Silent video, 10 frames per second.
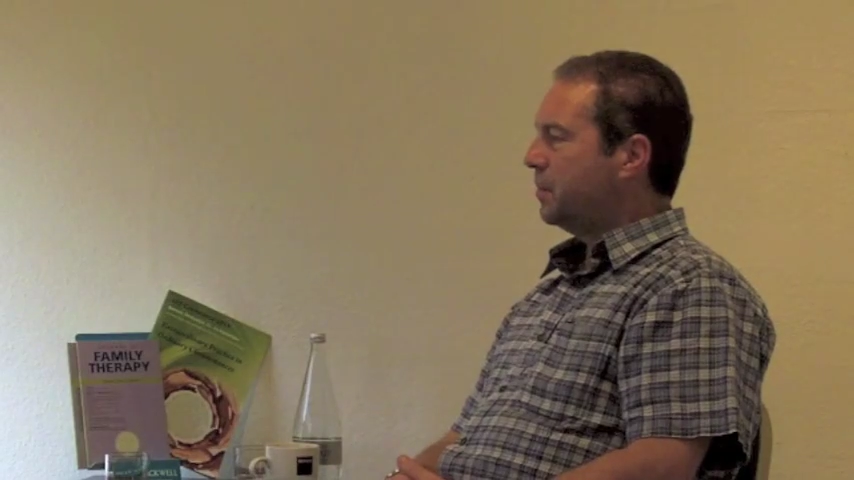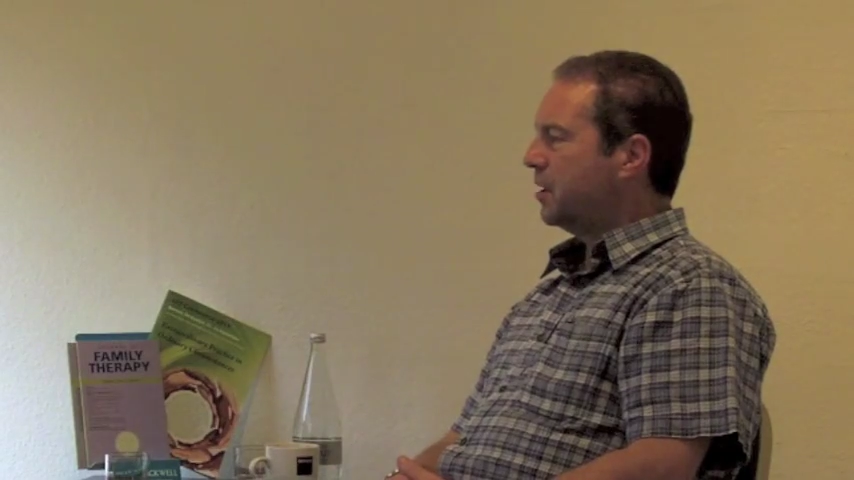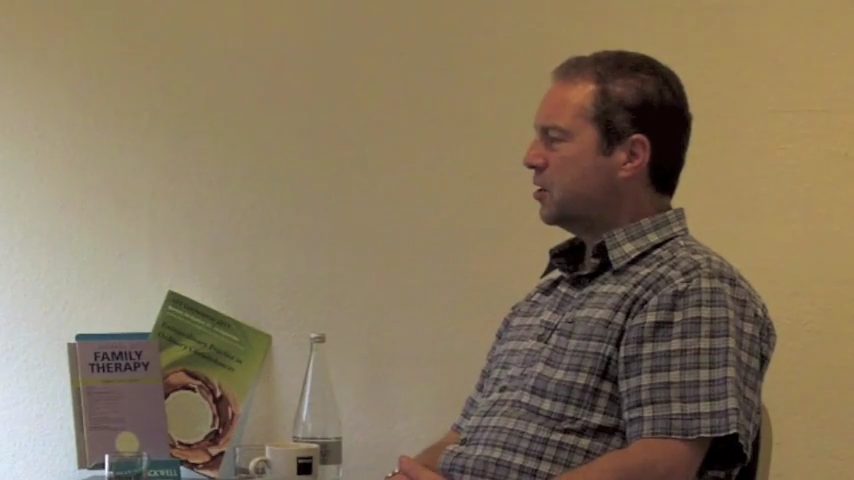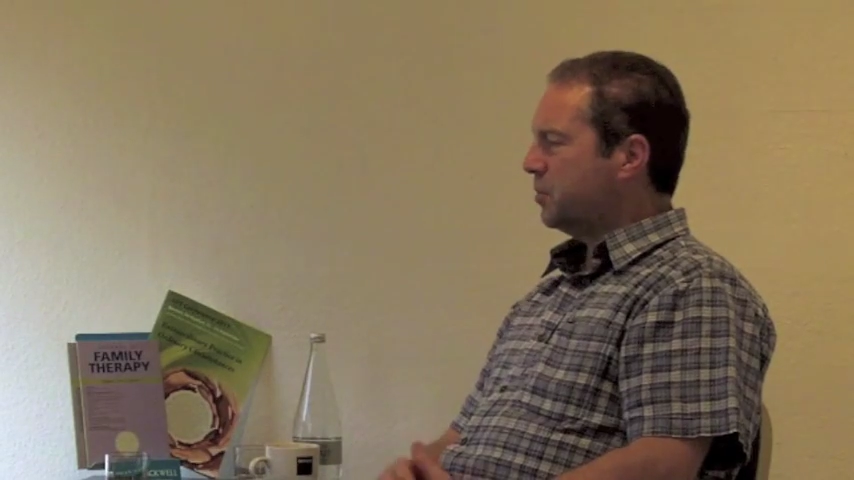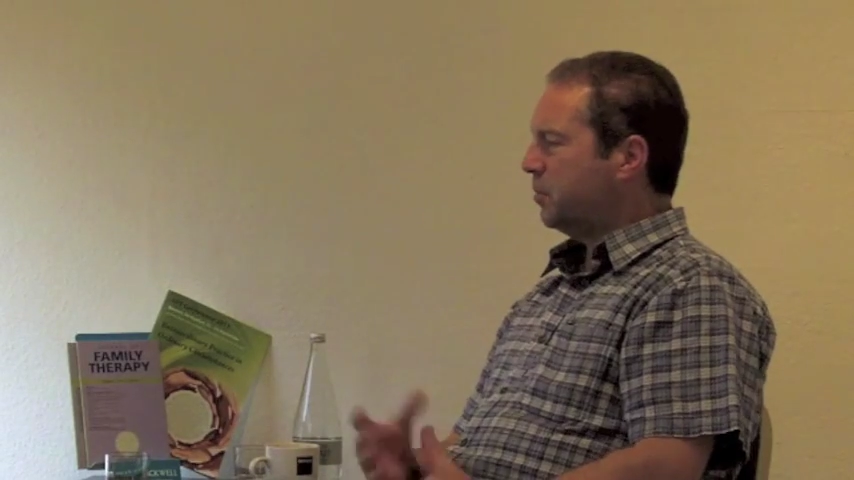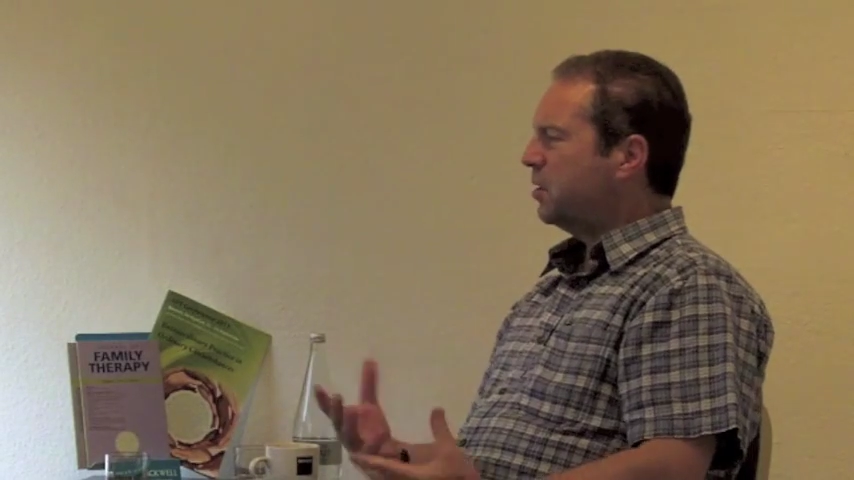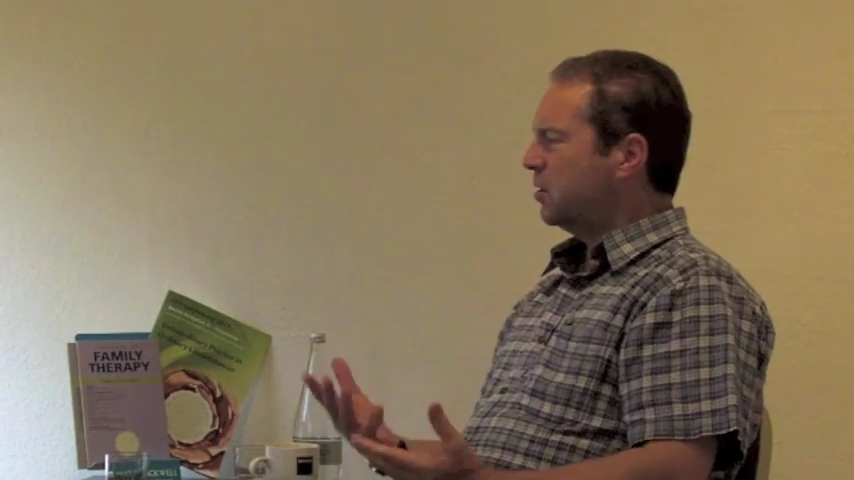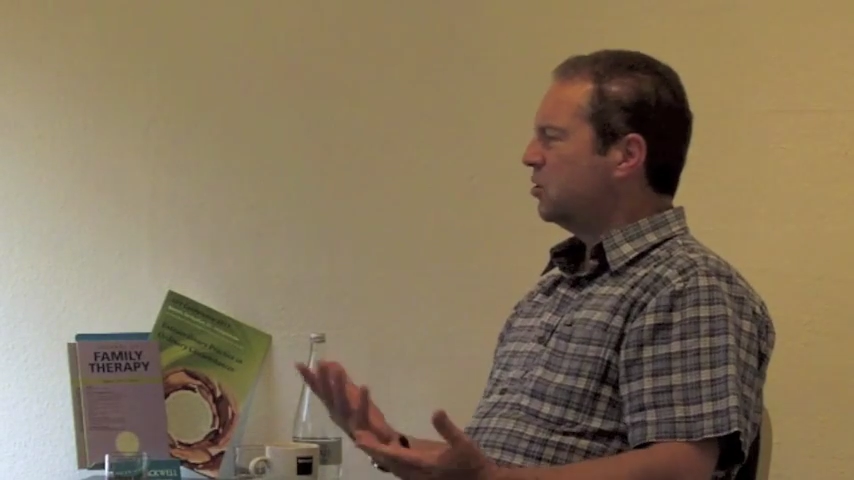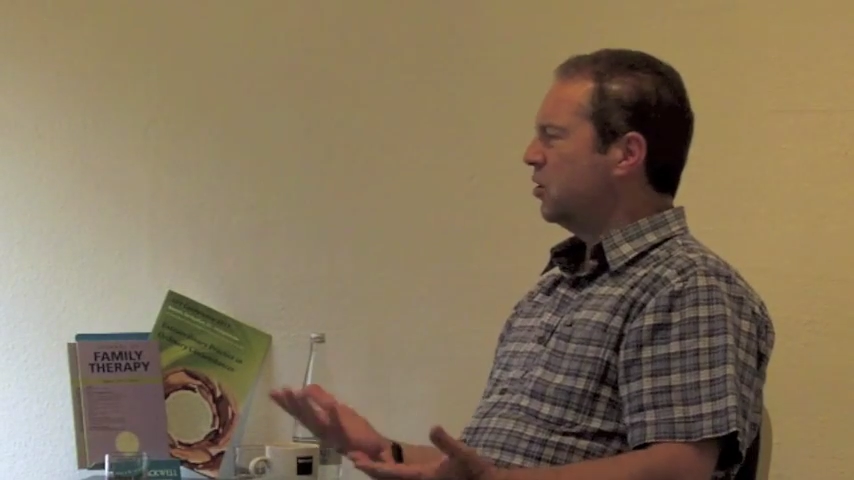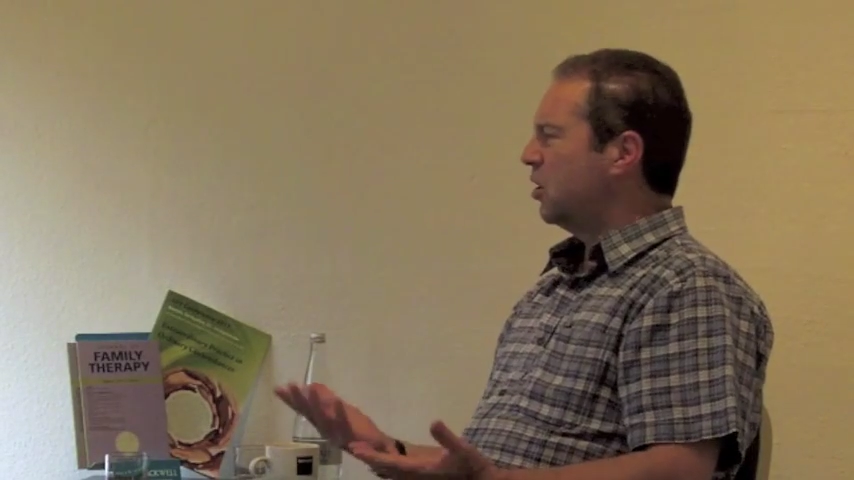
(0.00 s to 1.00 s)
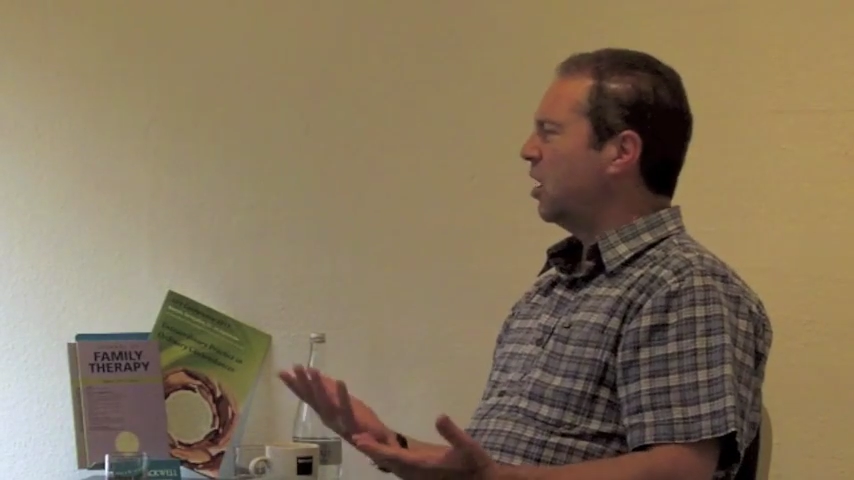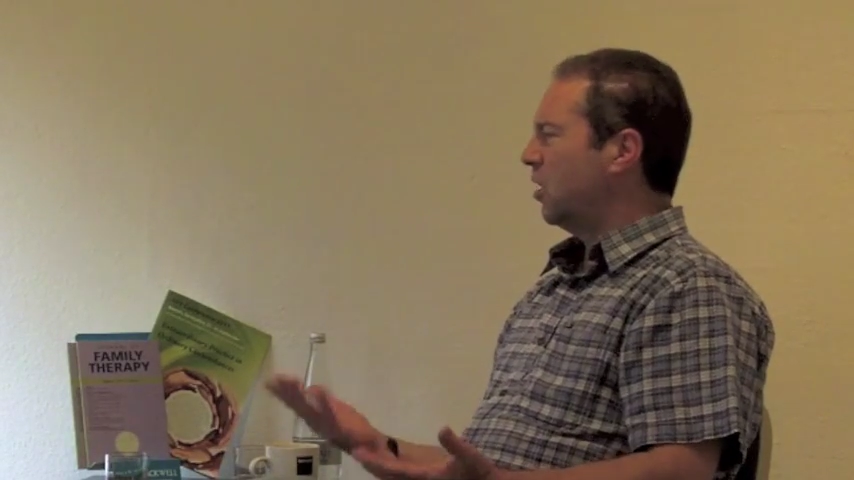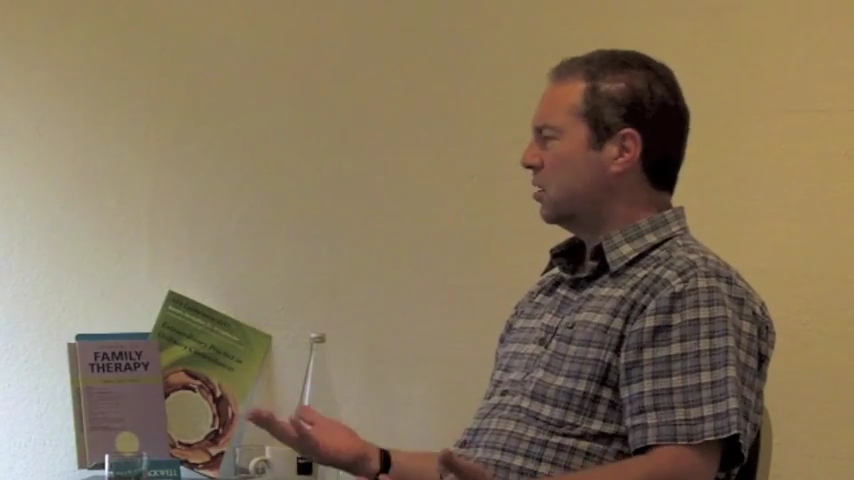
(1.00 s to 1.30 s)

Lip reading: Because people can talk a